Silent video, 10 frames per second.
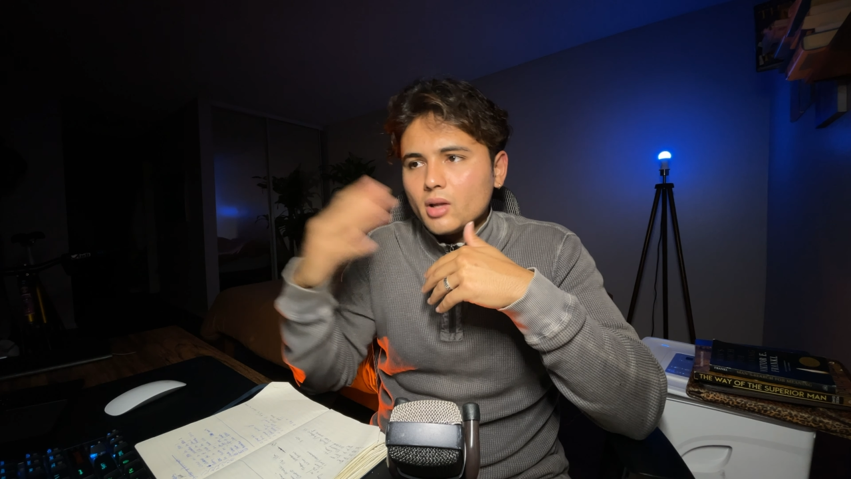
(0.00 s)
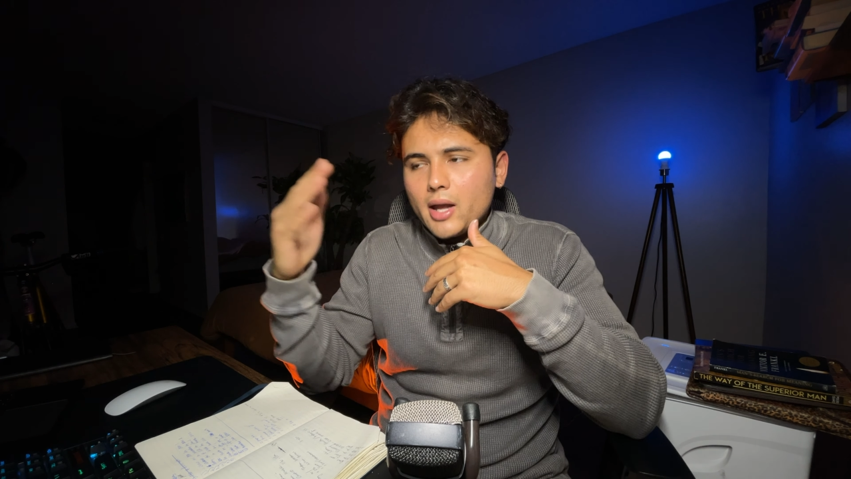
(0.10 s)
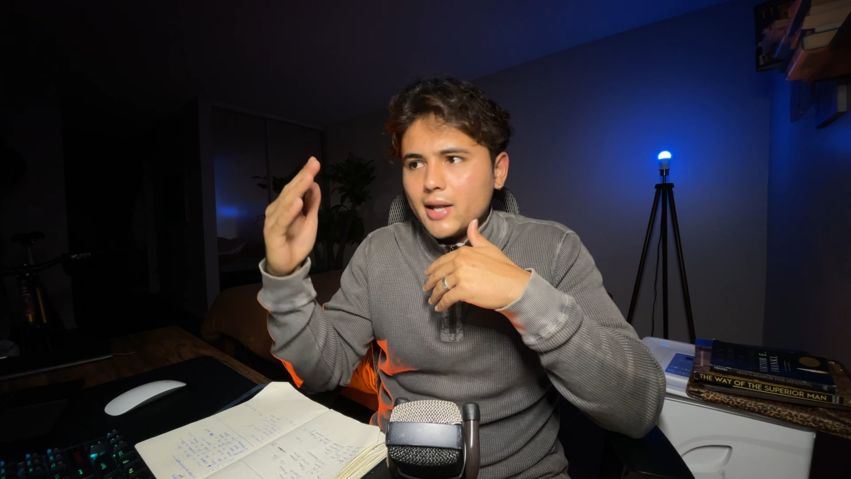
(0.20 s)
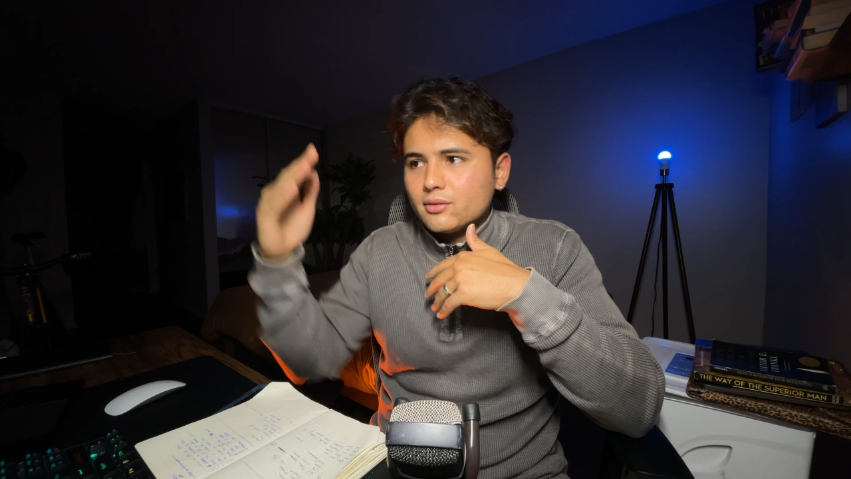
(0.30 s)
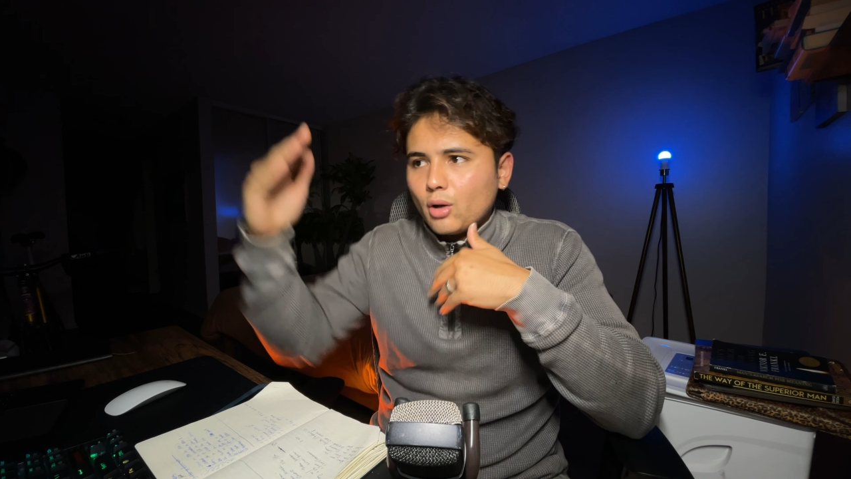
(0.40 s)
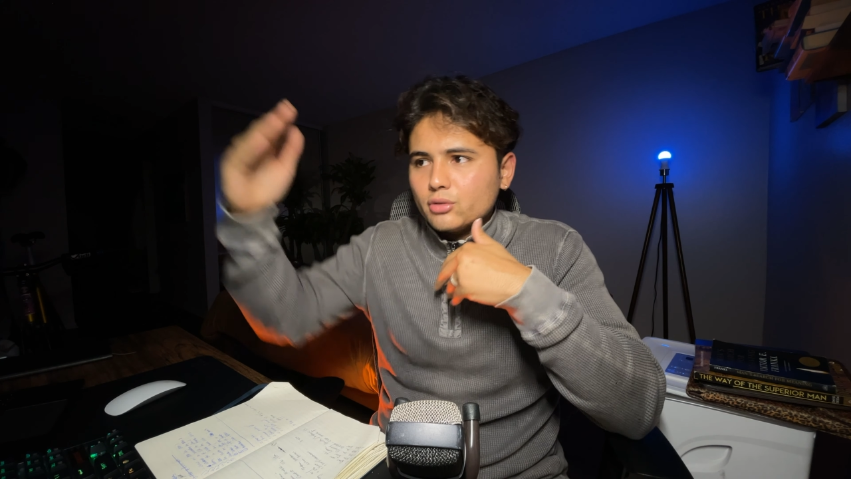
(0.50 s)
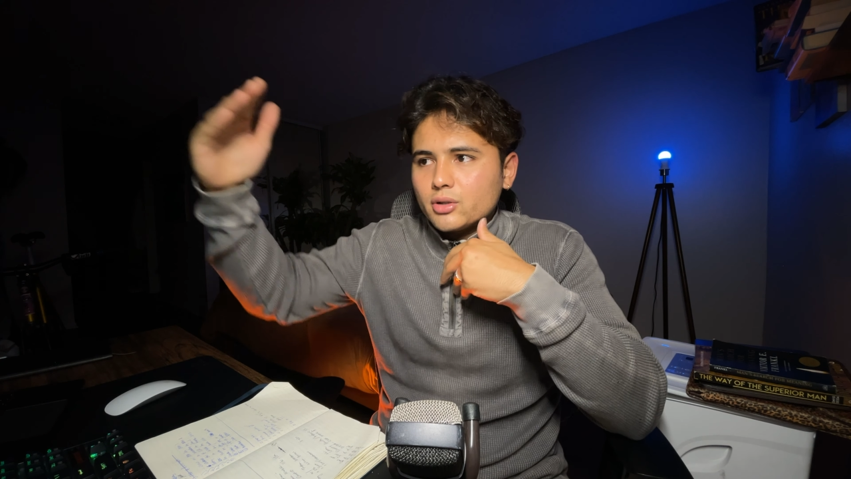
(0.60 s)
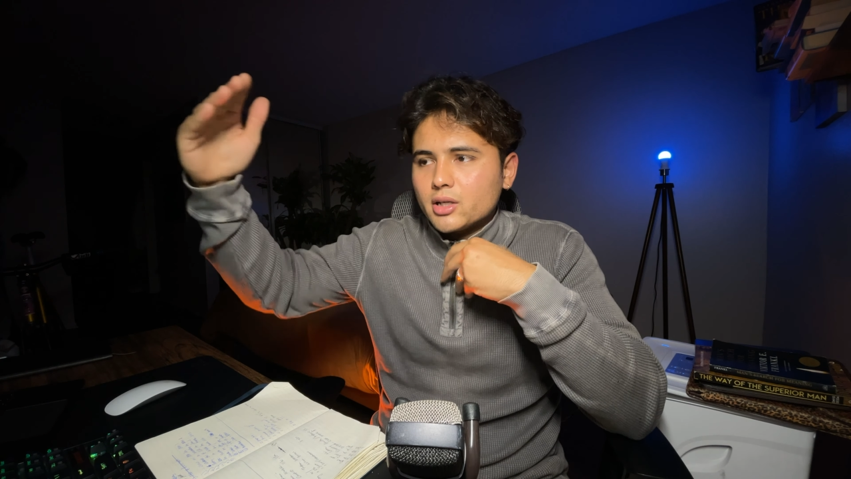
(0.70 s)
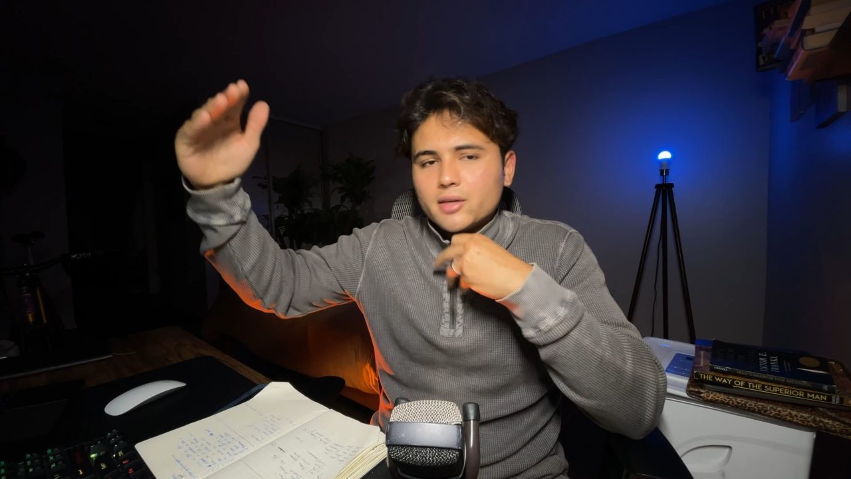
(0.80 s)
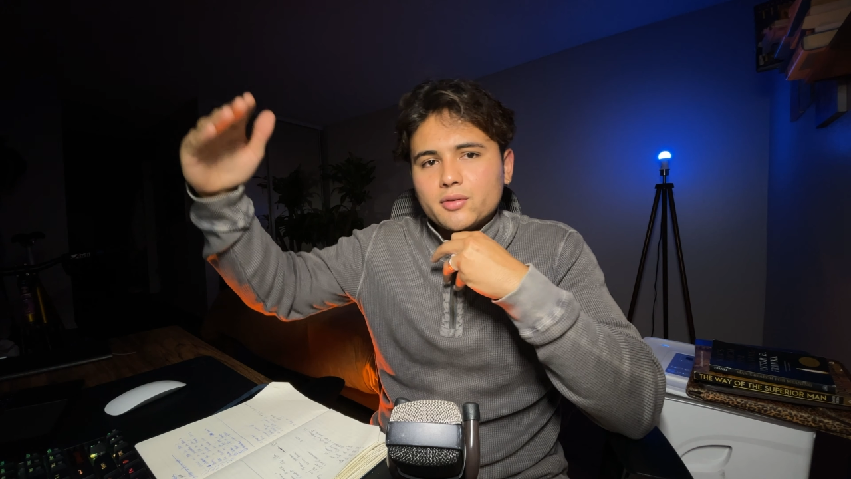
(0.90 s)
And it's also
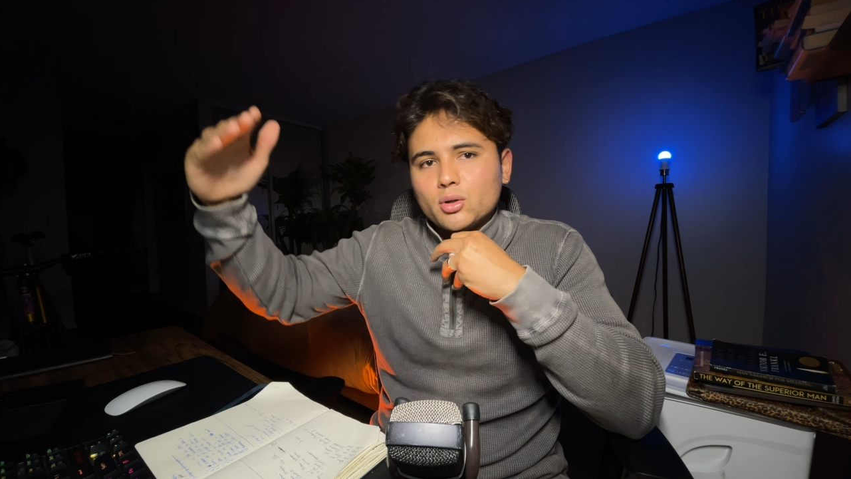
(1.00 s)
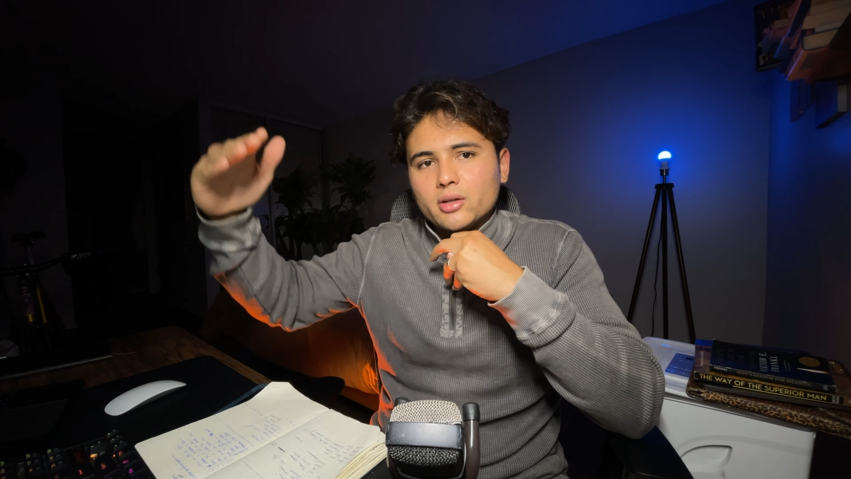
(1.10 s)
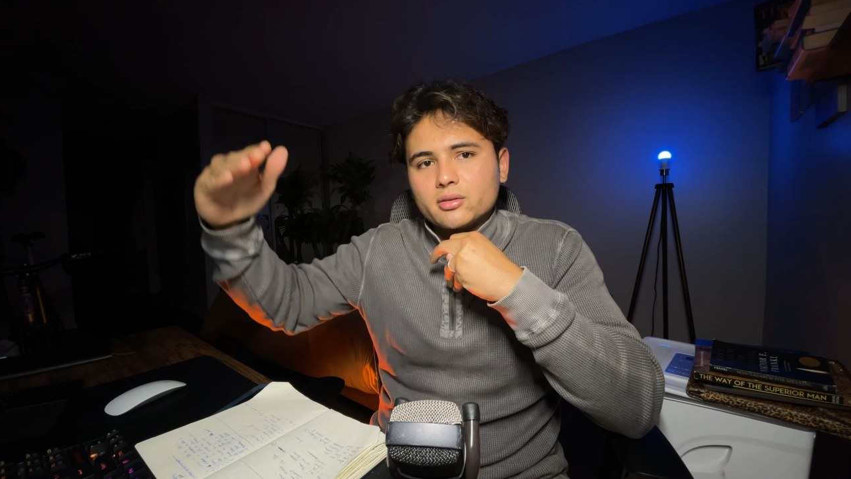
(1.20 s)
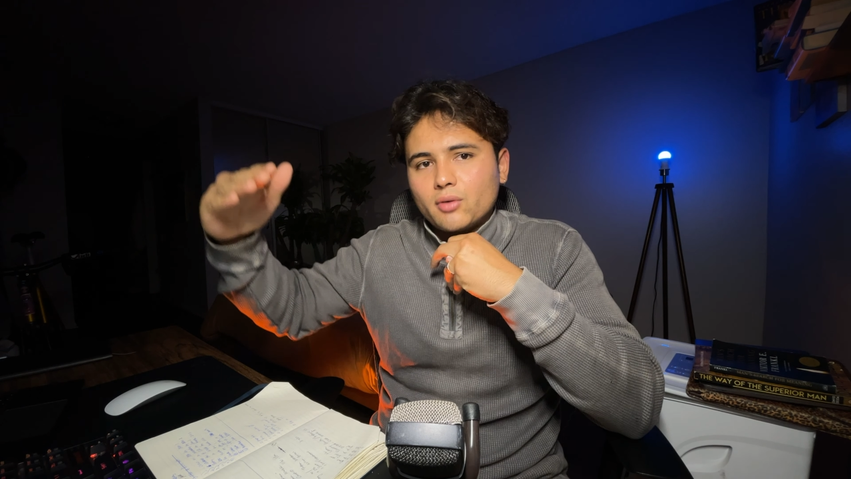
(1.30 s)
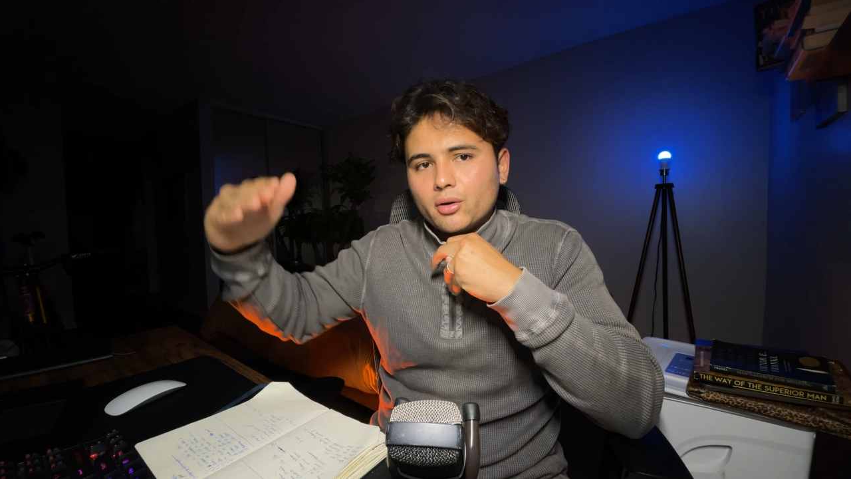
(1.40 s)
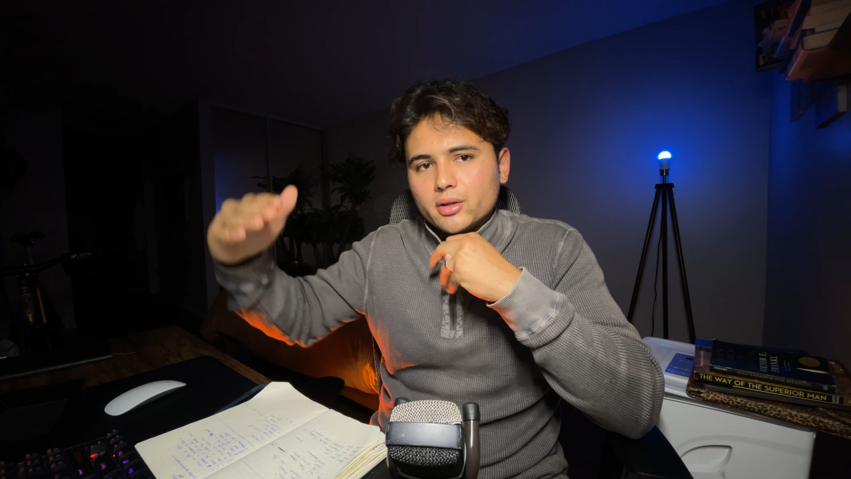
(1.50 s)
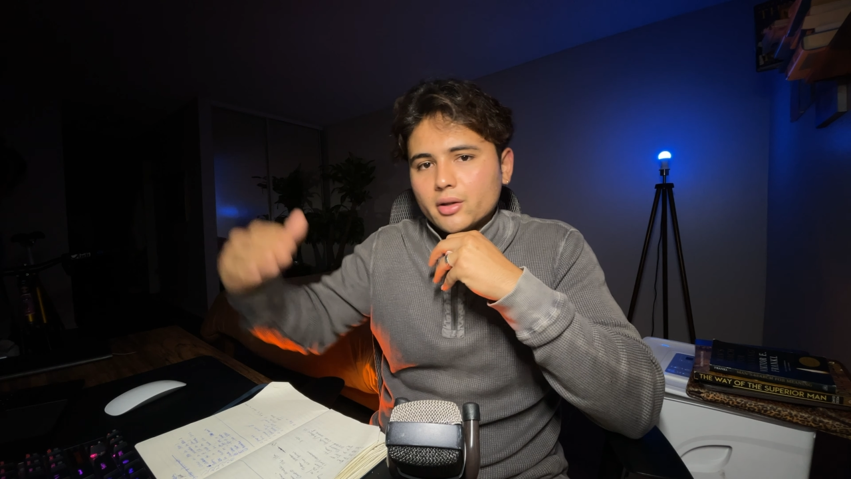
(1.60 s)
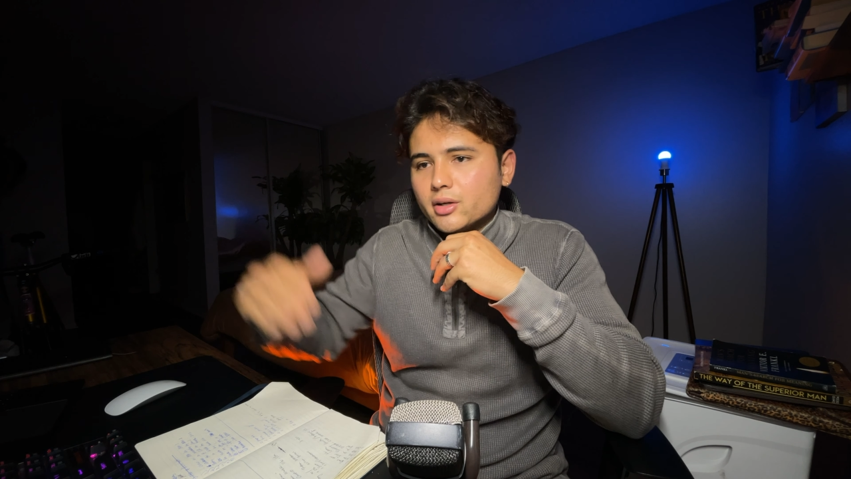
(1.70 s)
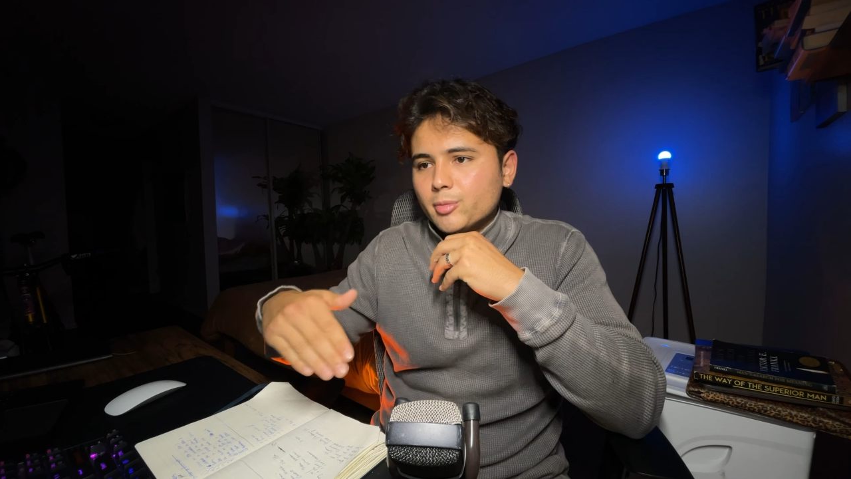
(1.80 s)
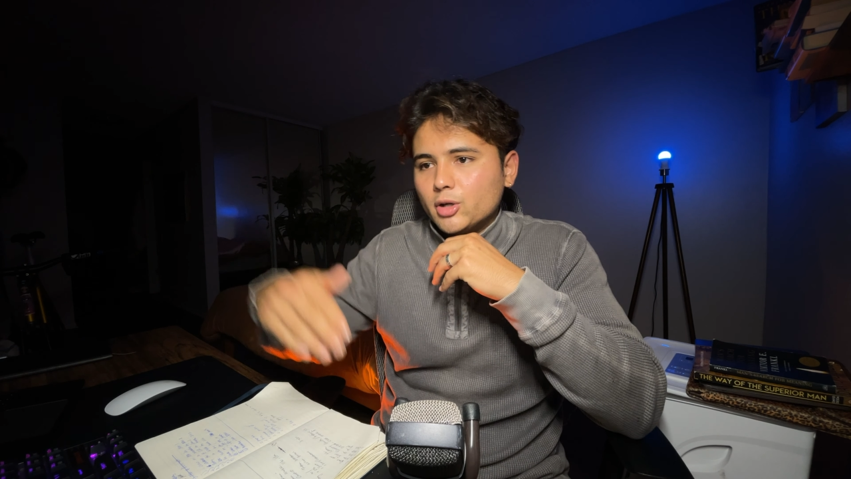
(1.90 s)
going to give you a list of all the
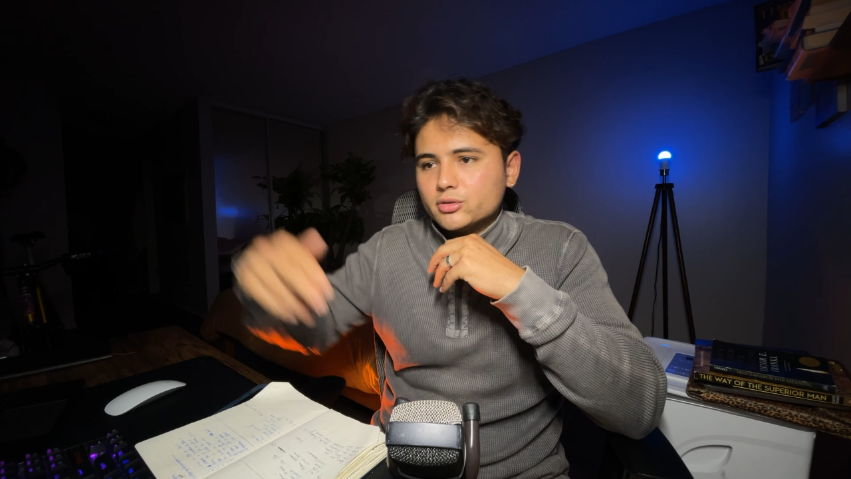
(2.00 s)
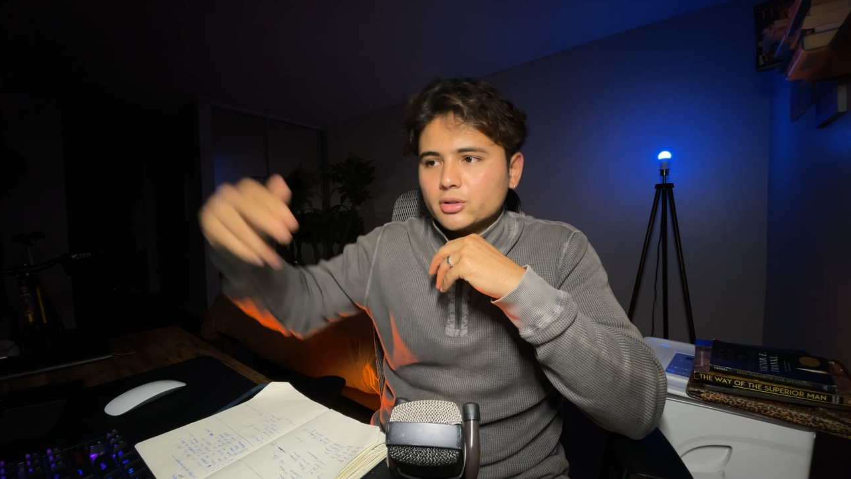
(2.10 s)
other emails.